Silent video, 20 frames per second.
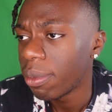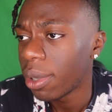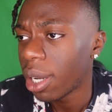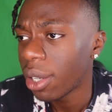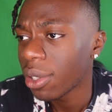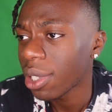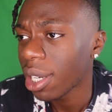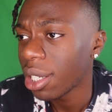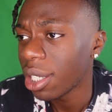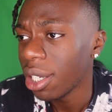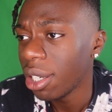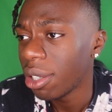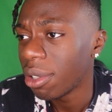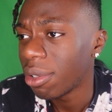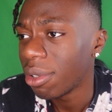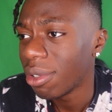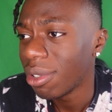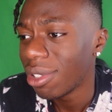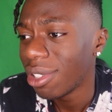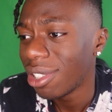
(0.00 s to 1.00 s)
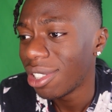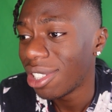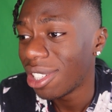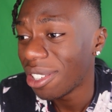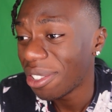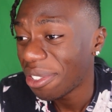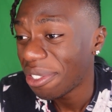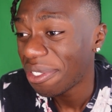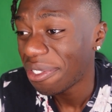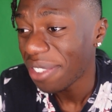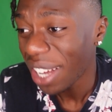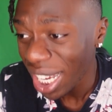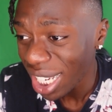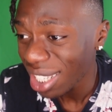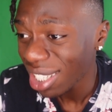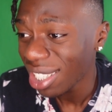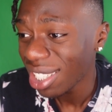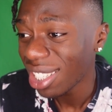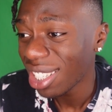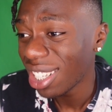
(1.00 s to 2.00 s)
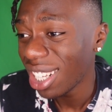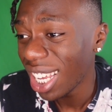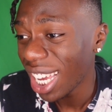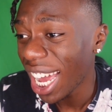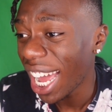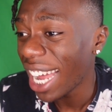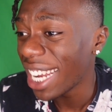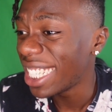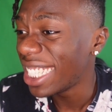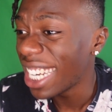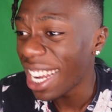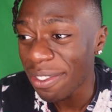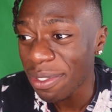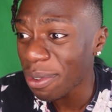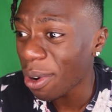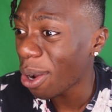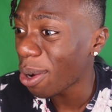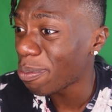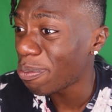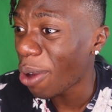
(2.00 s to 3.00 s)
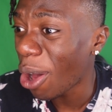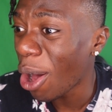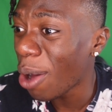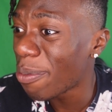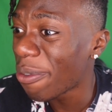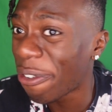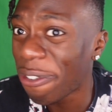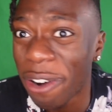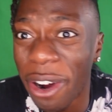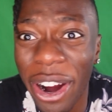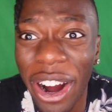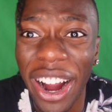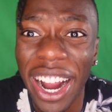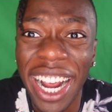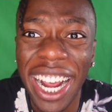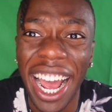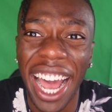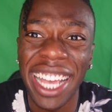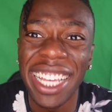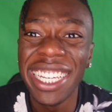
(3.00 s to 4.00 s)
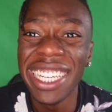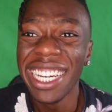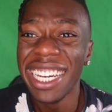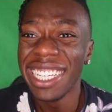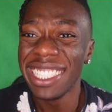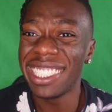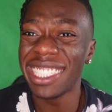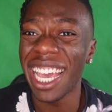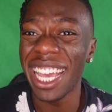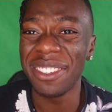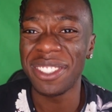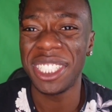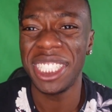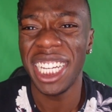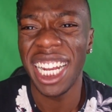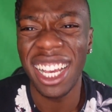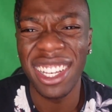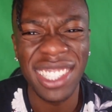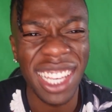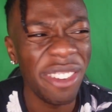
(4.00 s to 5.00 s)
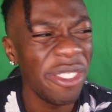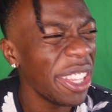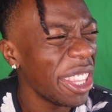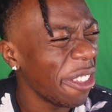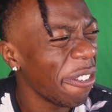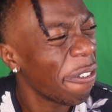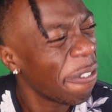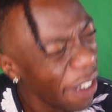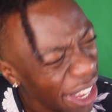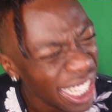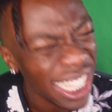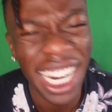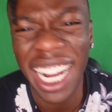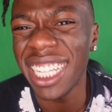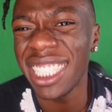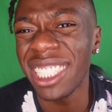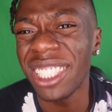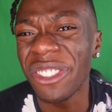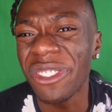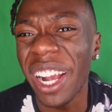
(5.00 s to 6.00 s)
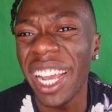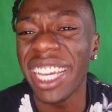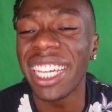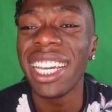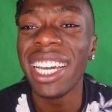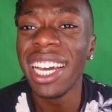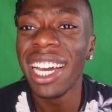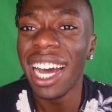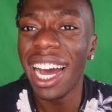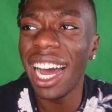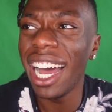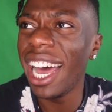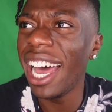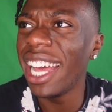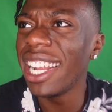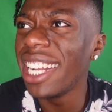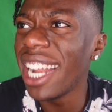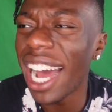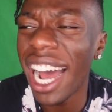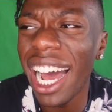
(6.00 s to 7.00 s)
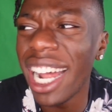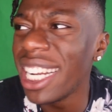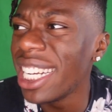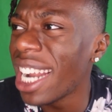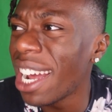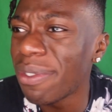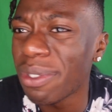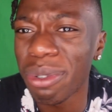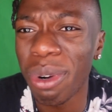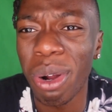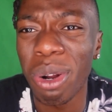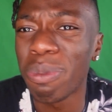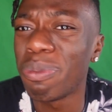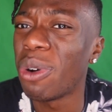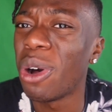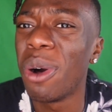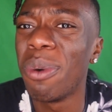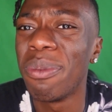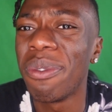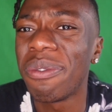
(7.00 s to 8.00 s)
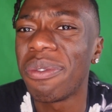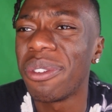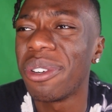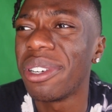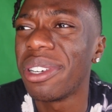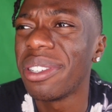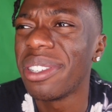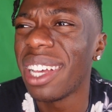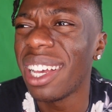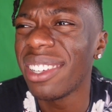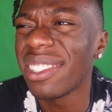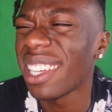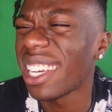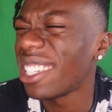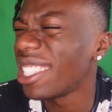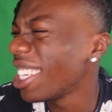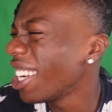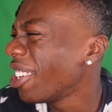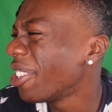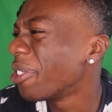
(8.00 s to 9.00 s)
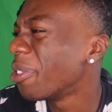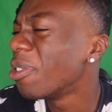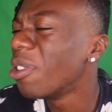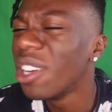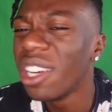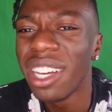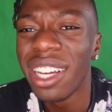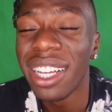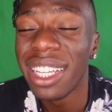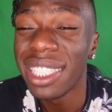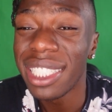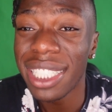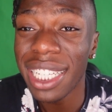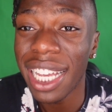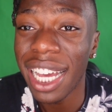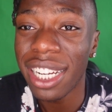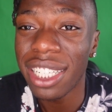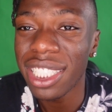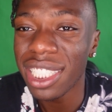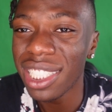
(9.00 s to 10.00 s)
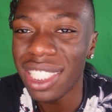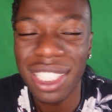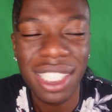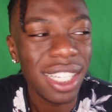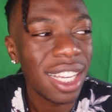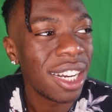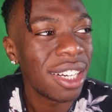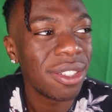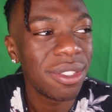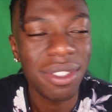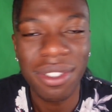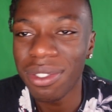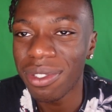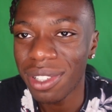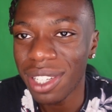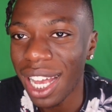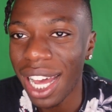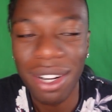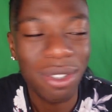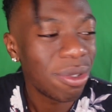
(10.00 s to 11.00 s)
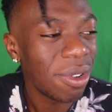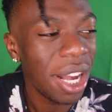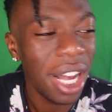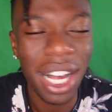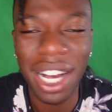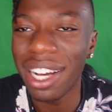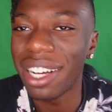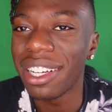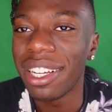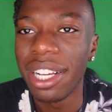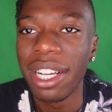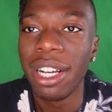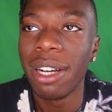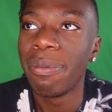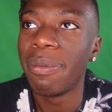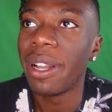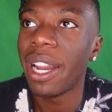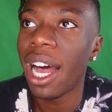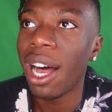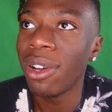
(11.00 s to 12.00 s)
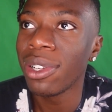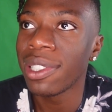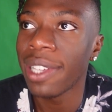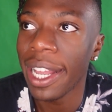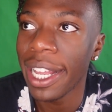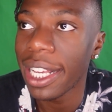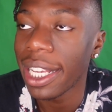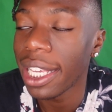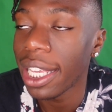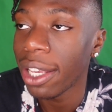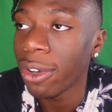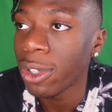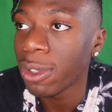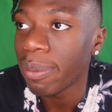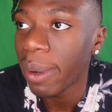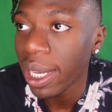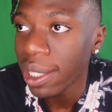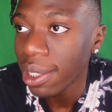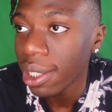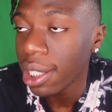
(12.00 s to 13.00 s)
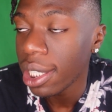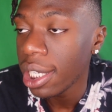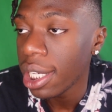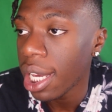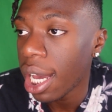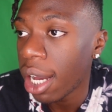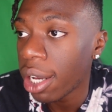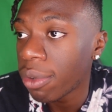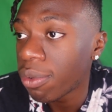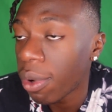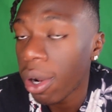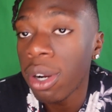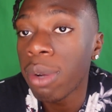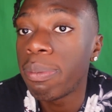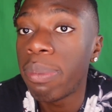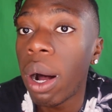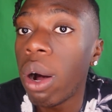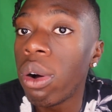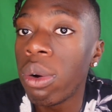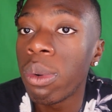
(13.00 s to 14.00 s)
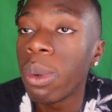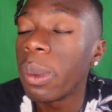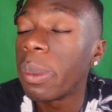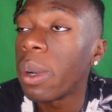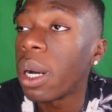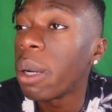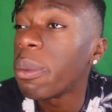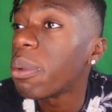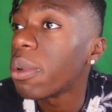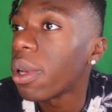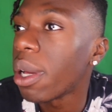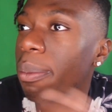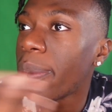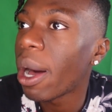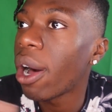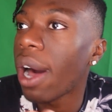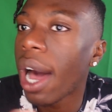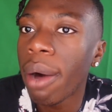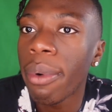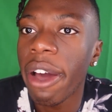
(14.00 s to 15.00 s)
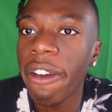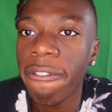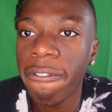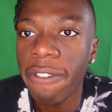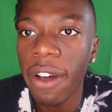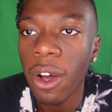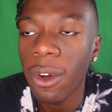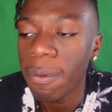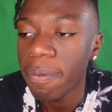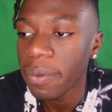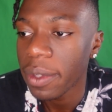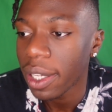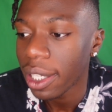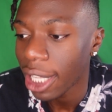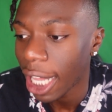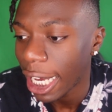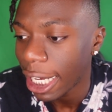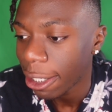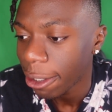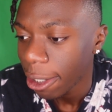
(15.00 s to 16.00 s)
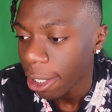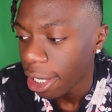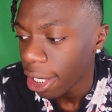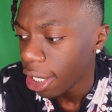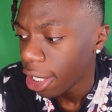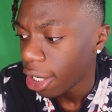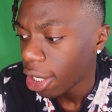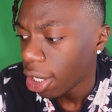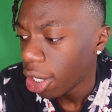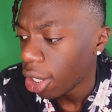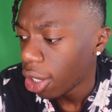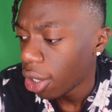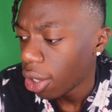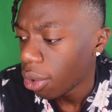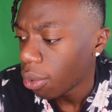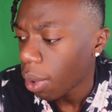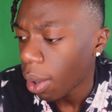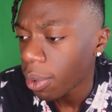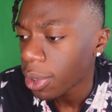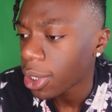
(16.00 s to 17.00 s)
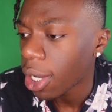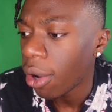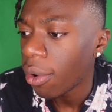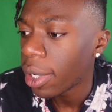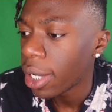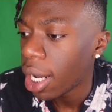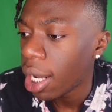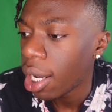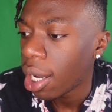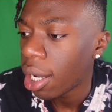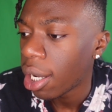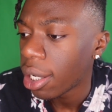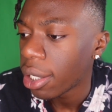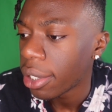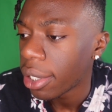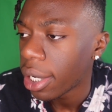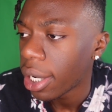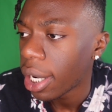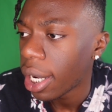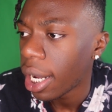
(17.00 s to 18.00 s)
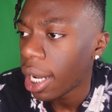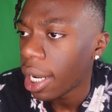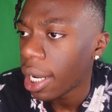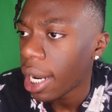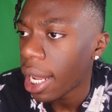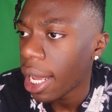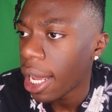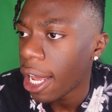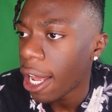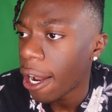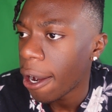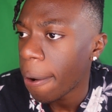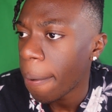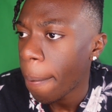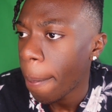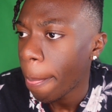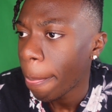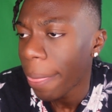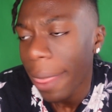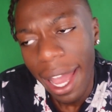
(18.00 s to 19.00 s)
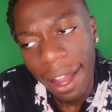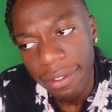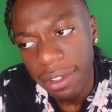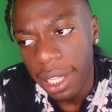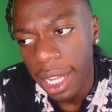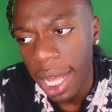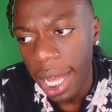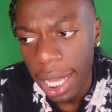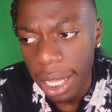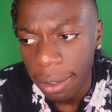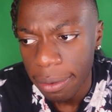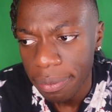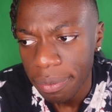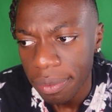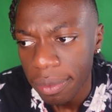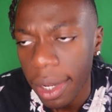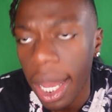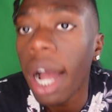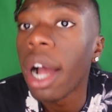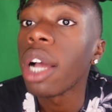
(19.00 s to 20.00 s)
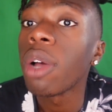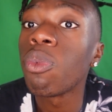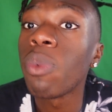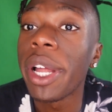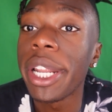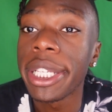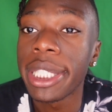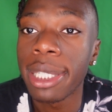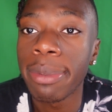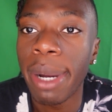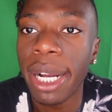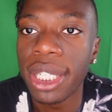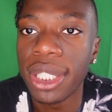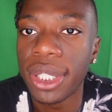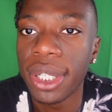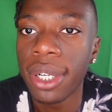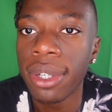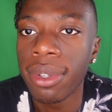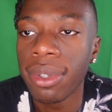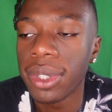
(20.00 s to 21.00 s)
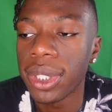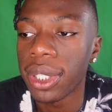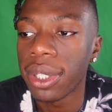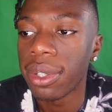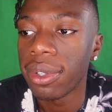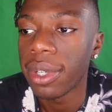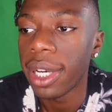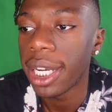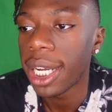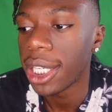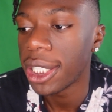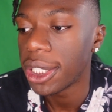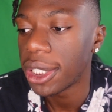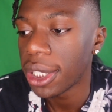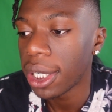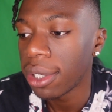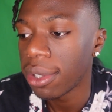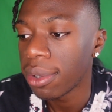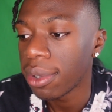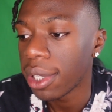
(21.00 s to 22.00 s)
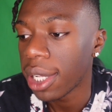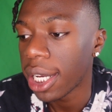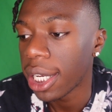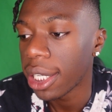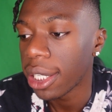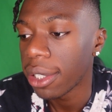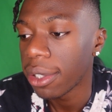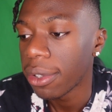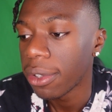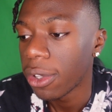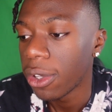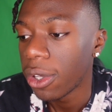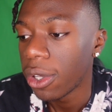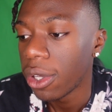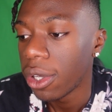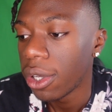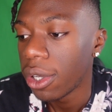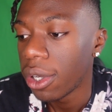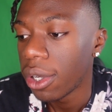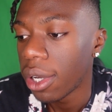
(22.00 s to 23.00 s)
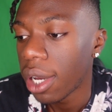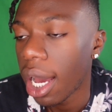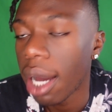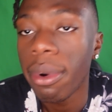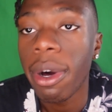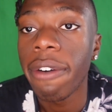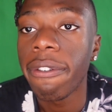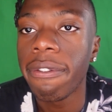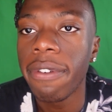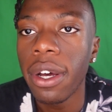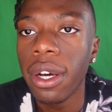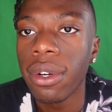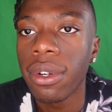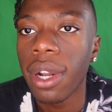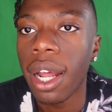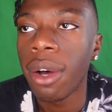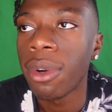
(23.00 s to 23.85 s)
I was like, yo, the fuck? Nigga, I never wrote a poem before. Type shit. I was like, what the fuck did I just write? I never wrote a poem before. I was like, yo, this shit kind of raw. But I was like, it was basically, I wrote a poem about how I felt, like what was going on. And then after that, I went into my journal and I journaled like how I felt.